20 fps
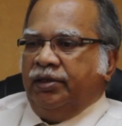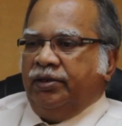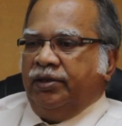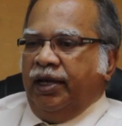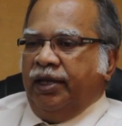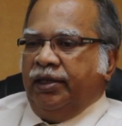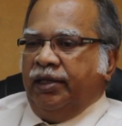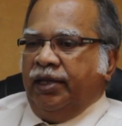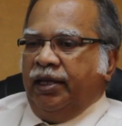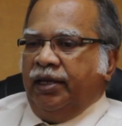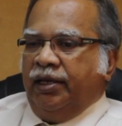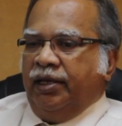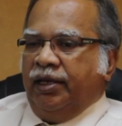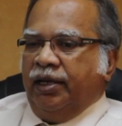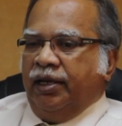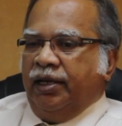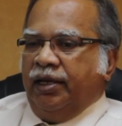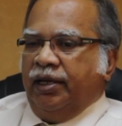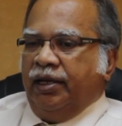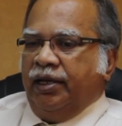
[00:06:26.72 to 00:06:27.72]
So I think
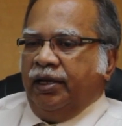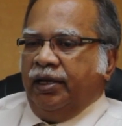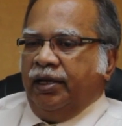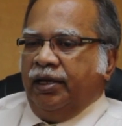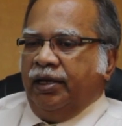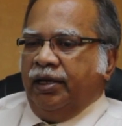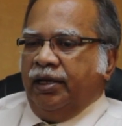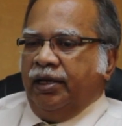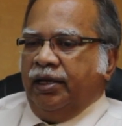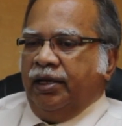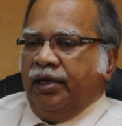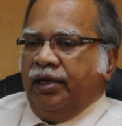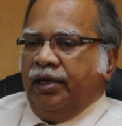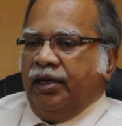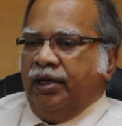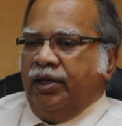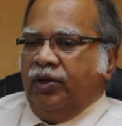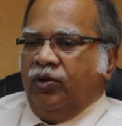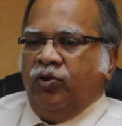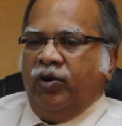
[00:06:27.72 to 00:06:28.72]

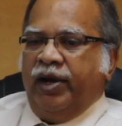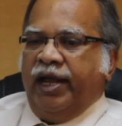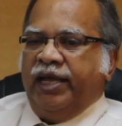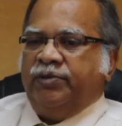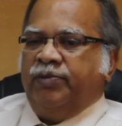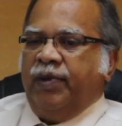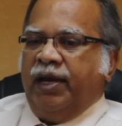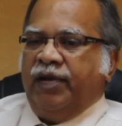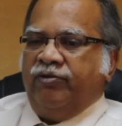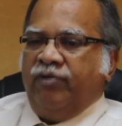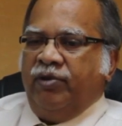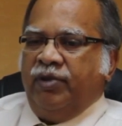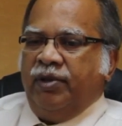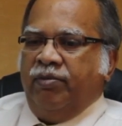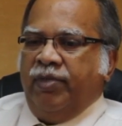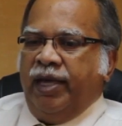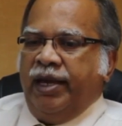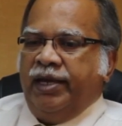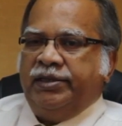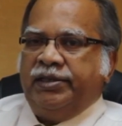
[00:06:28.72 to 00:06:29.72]
you don't expect from the
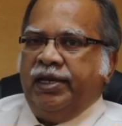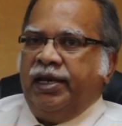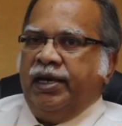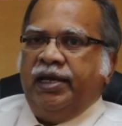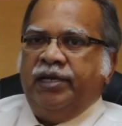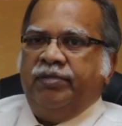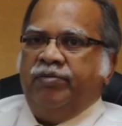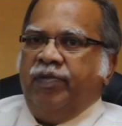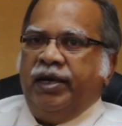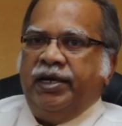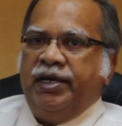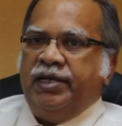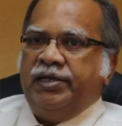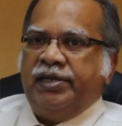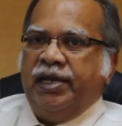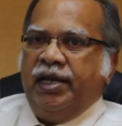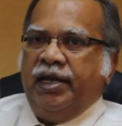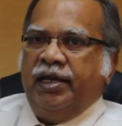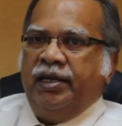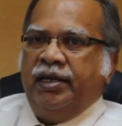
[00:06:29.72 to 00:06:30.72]
Barisan linked
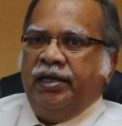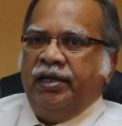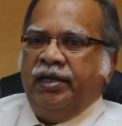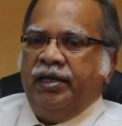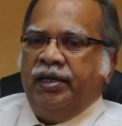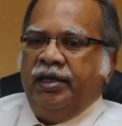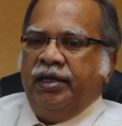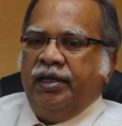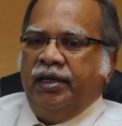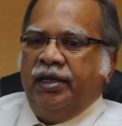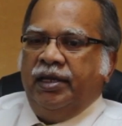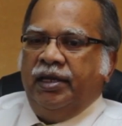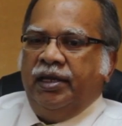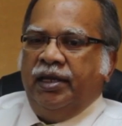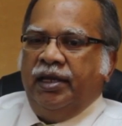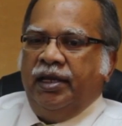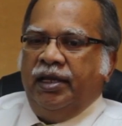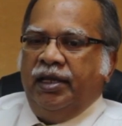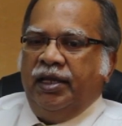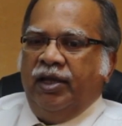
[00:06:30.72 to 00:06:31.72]
parties
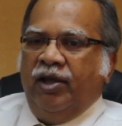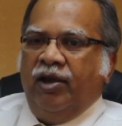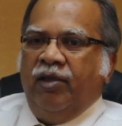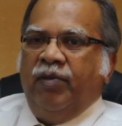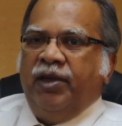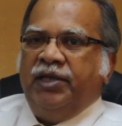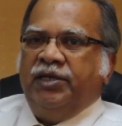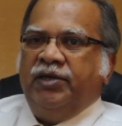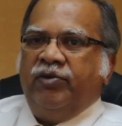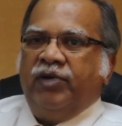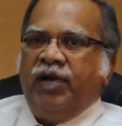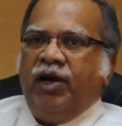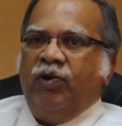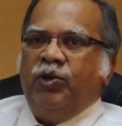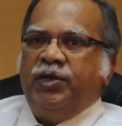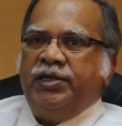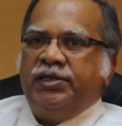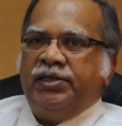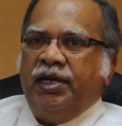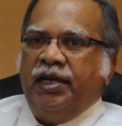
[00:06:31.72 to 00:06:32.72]
they are a bunch of
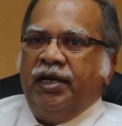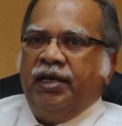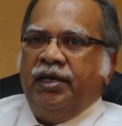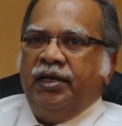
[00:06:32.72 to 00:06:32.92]
cowards